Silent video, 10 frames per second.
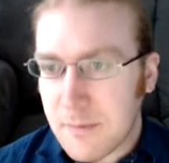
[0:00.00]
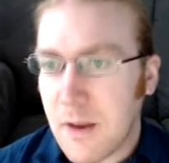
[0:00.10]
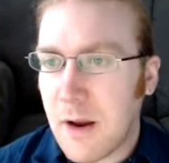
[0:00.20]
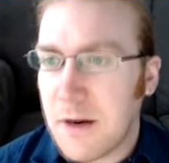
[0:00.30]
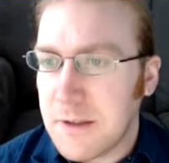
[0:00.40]

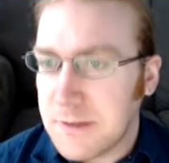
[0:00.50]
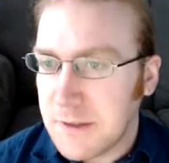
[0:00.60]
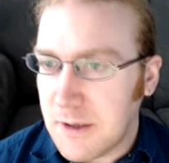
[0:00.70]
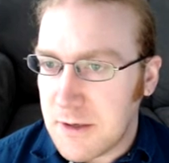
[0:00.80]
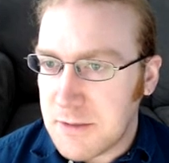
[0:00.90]
Alright,
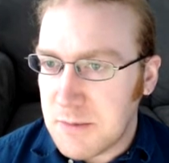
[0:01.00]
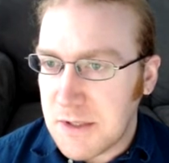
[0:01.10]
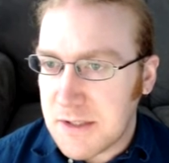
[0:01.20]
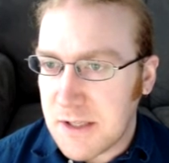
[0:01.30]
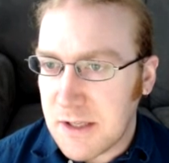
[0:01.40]
encourage me
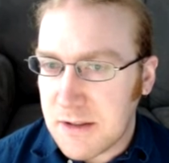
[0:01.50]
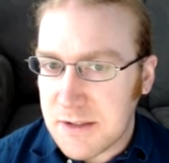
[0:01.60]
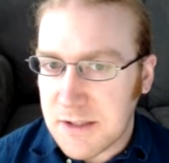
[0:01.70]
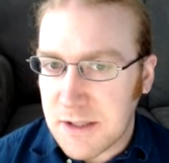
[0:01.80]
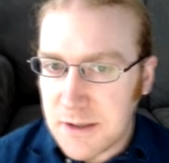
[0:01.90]
to take this
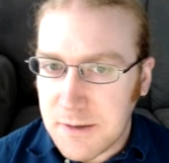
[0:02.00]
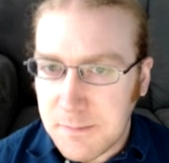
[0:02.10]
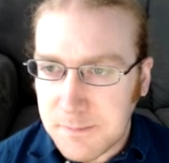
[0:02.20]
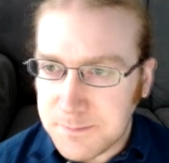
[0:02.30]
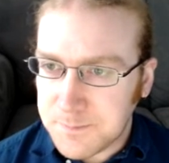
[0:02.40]
side.
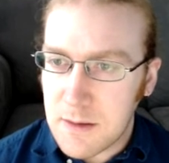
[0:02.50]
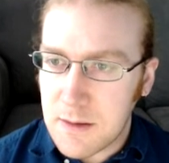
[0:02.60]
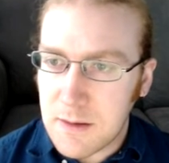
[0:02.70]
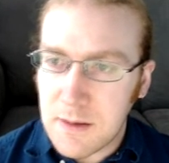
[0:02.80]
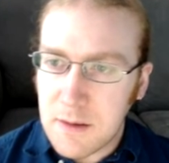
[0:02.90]

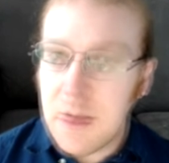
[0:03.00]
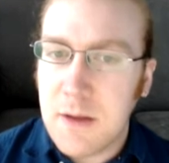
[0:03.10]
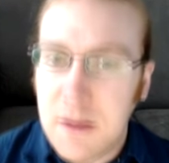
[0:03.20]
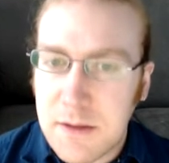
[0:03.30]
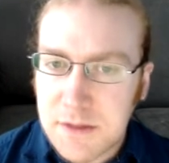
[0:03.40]

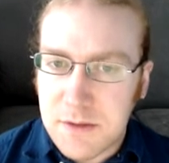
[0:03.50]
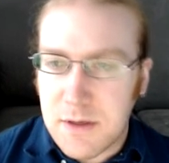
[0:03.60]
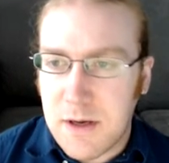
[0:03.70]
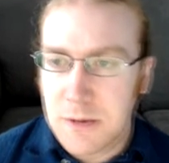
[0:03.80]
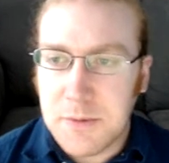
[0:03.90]
So
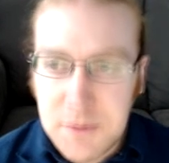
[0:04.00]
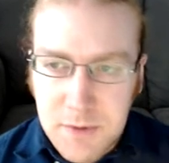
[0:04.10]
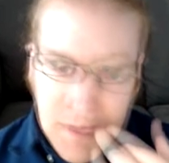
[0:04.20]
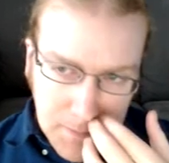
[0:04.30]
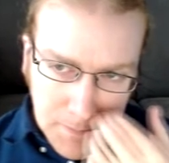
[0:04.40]
I will do
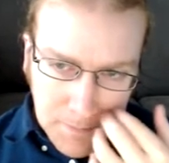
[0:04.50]
that.